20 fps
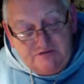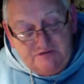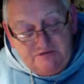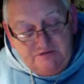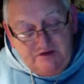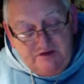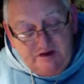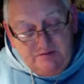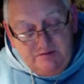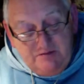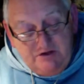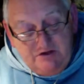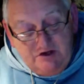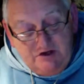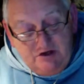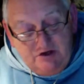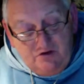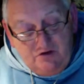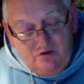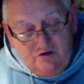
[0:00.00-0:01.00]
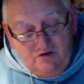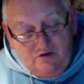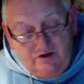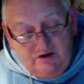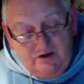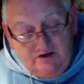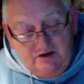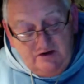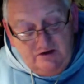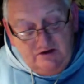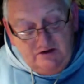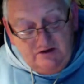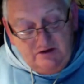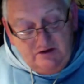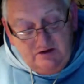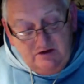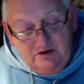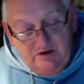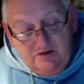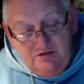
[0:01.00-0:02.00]
fame and glory
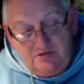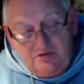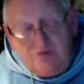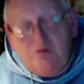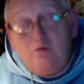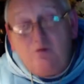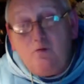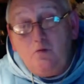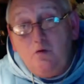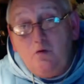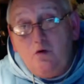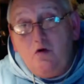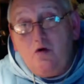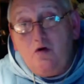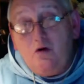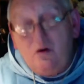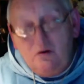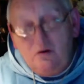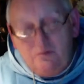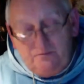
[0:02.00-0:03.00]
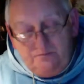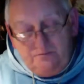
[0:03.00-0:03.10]
through war